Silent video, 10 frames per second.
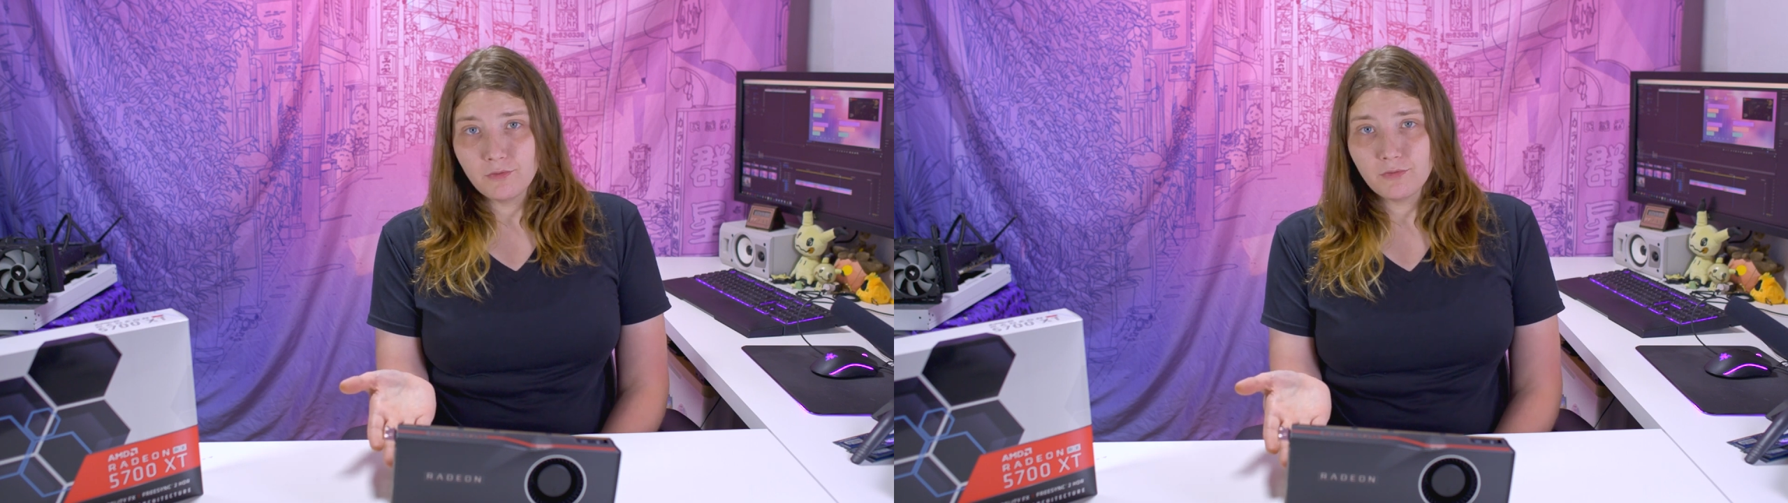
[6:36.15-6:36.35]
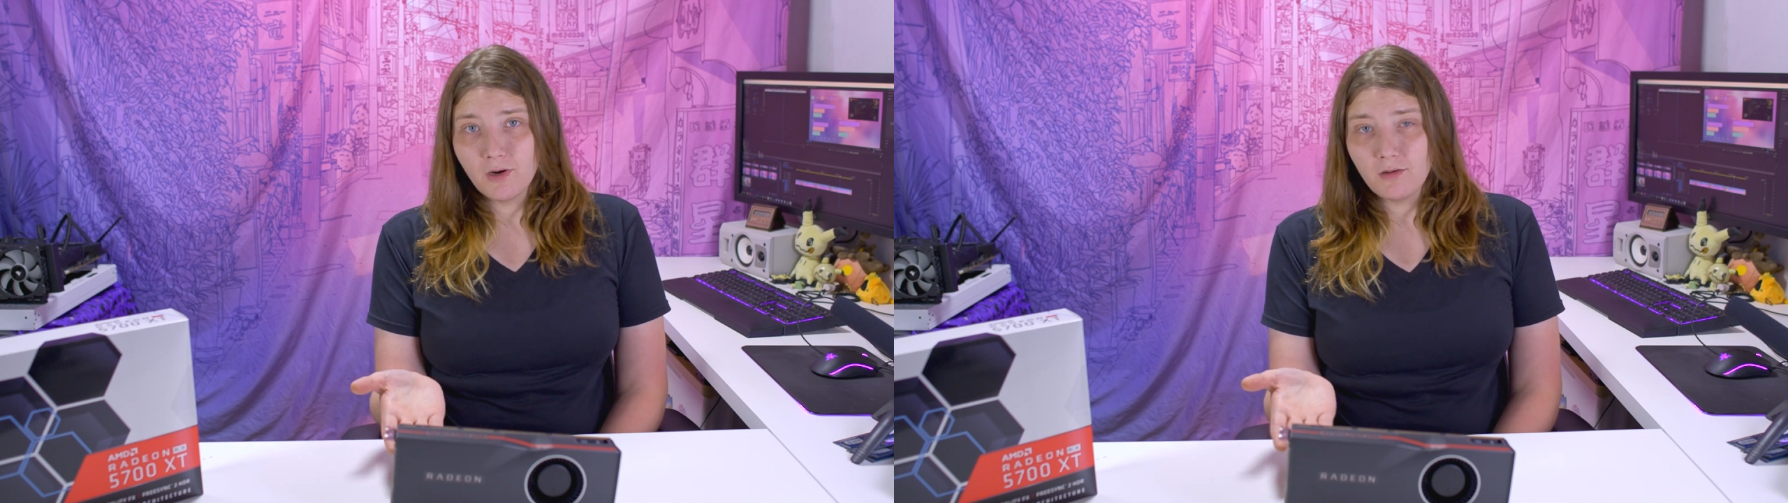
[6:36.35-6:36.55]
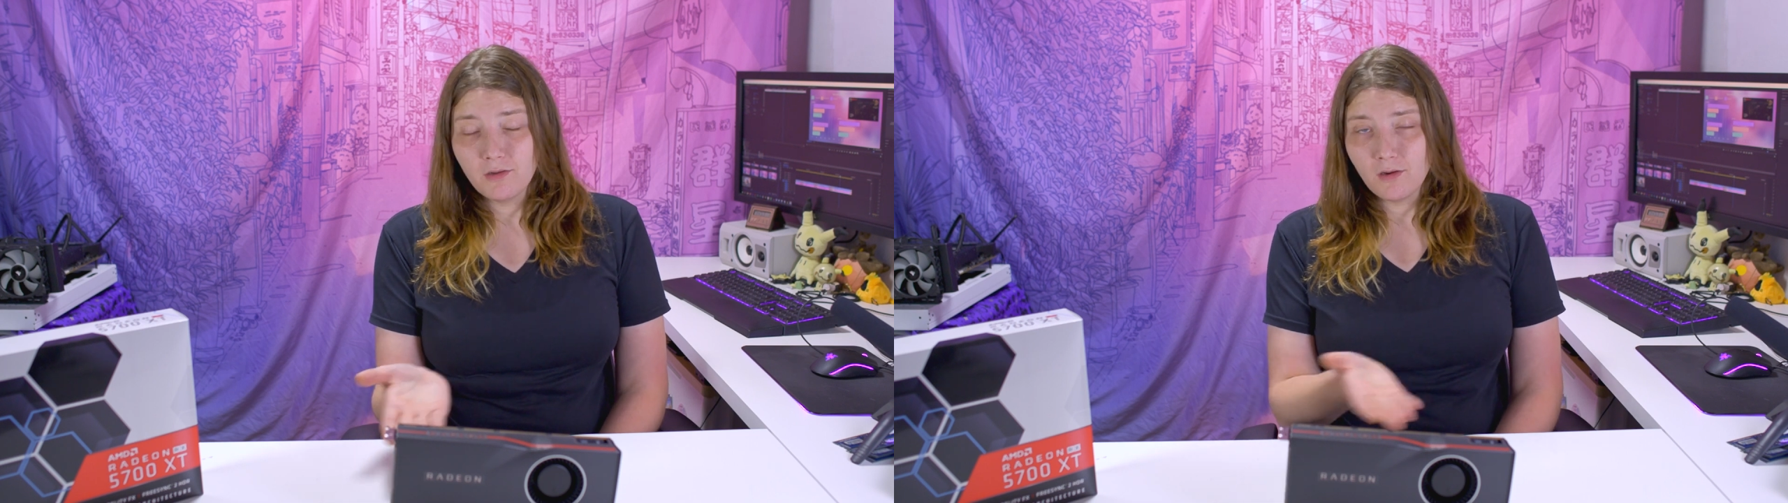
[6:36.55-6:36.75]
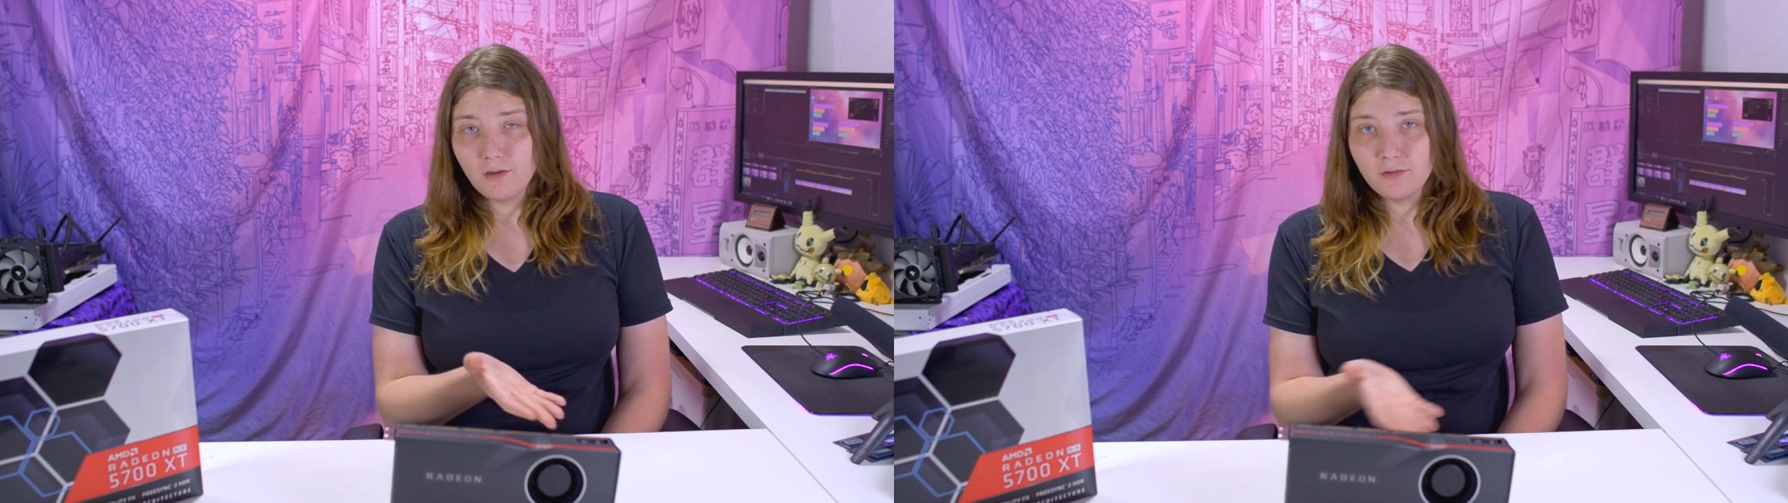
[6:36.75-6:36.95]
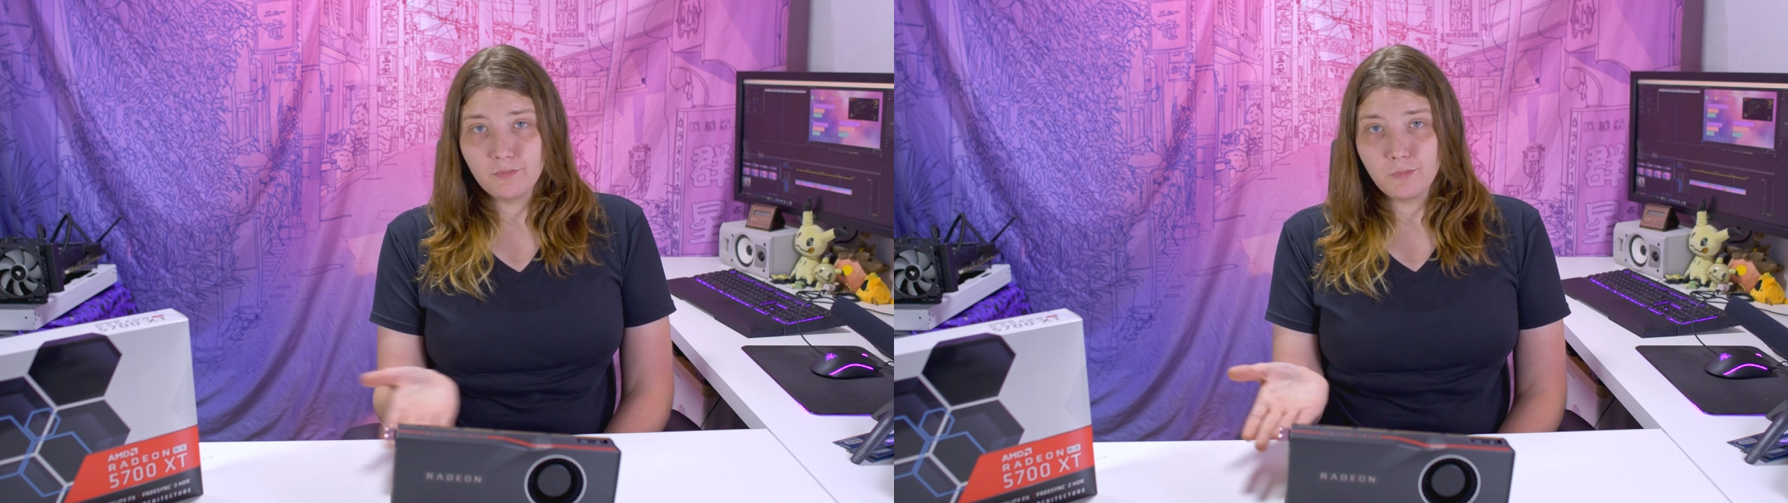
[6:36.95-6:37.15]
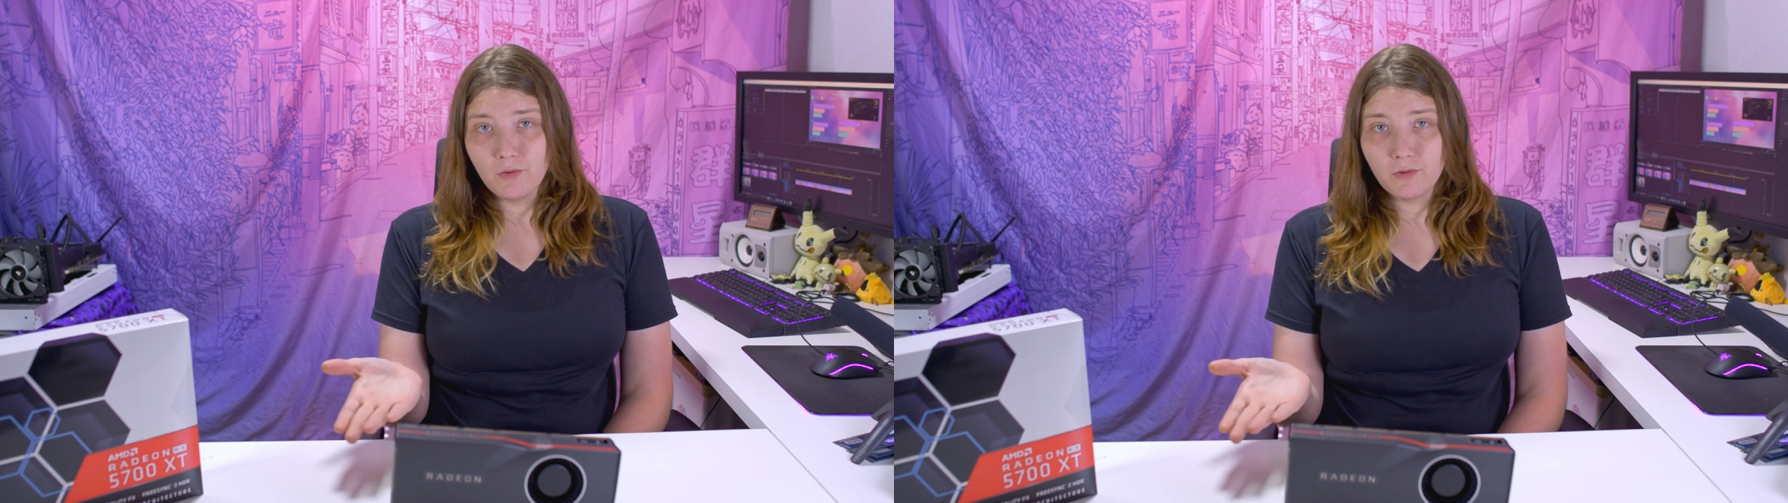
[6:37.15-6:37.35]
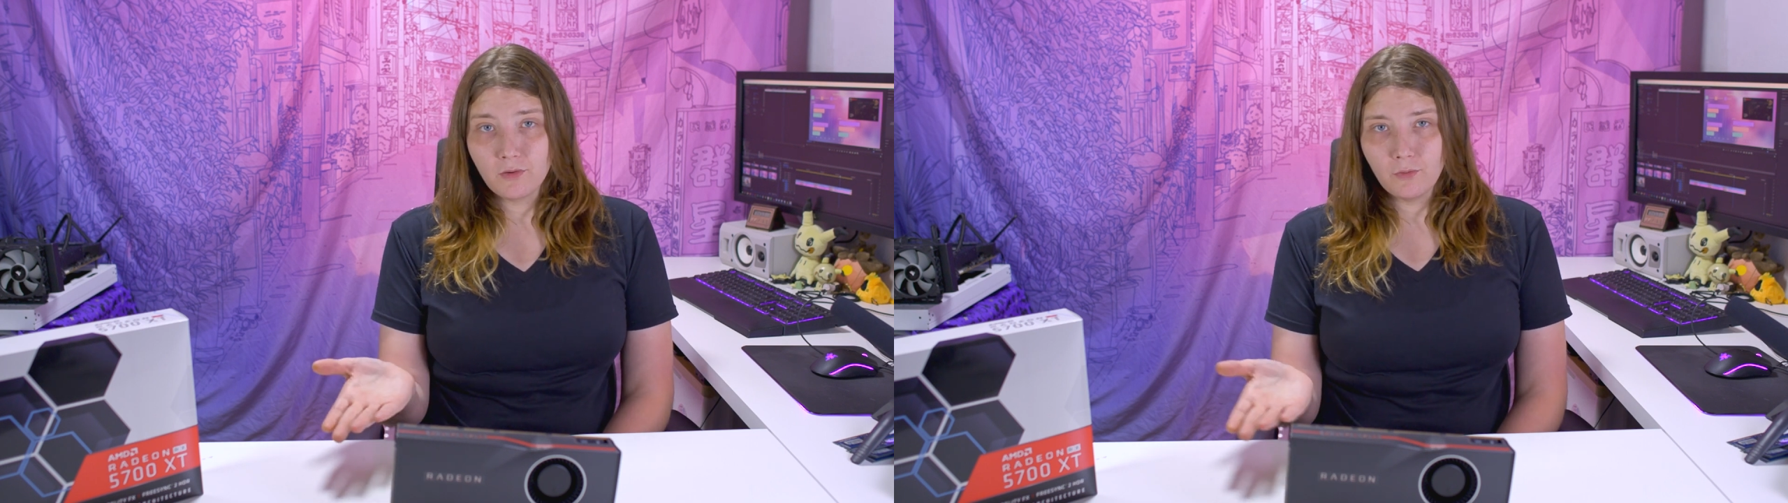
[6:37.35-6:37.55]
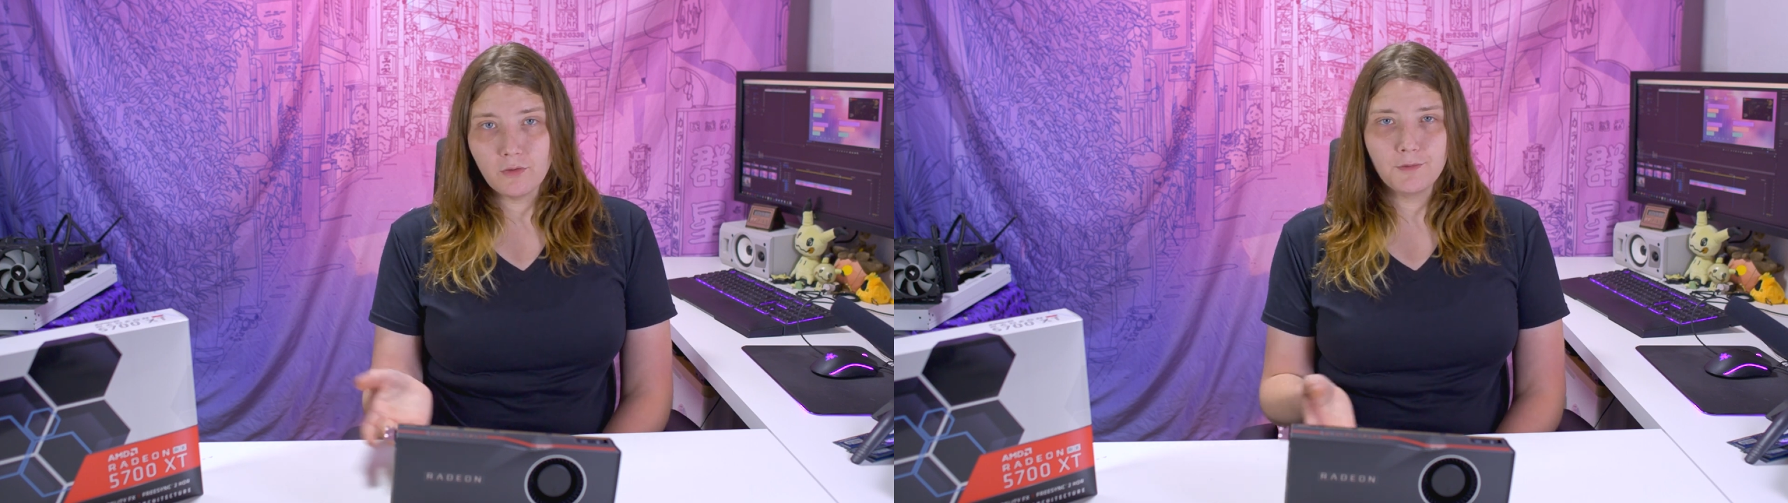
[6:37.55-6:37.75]
throttling on this blower
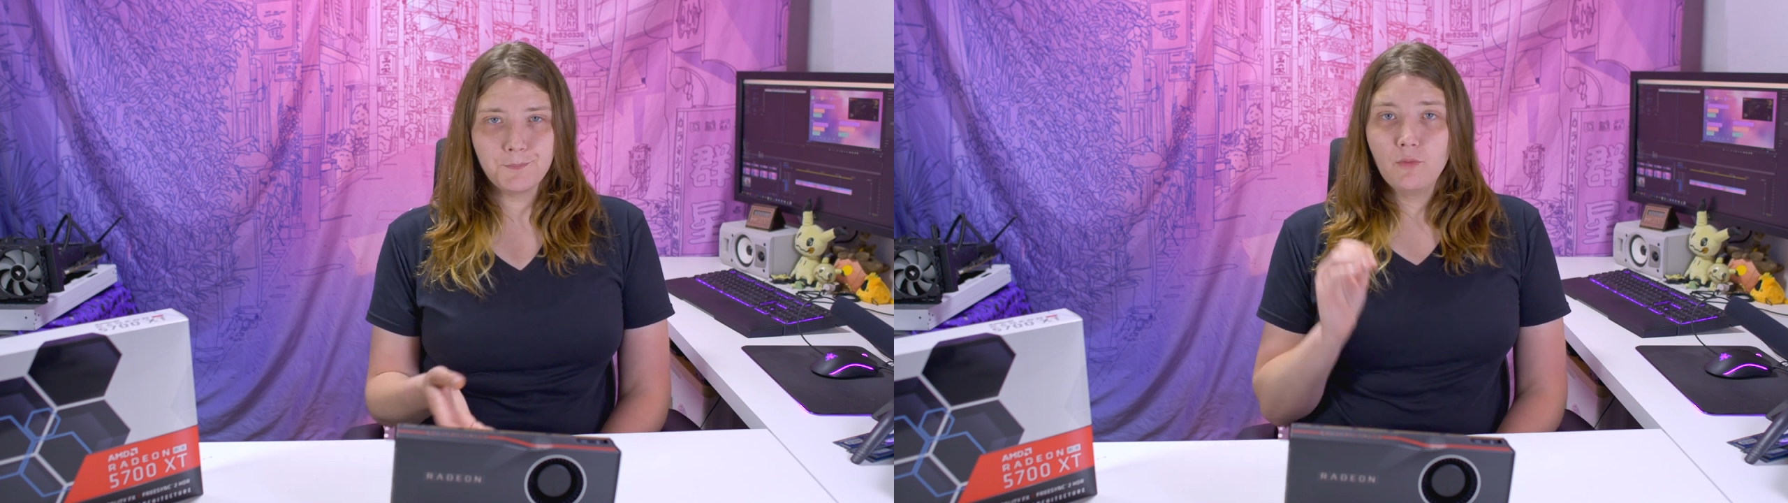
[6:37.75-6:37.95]
cooler,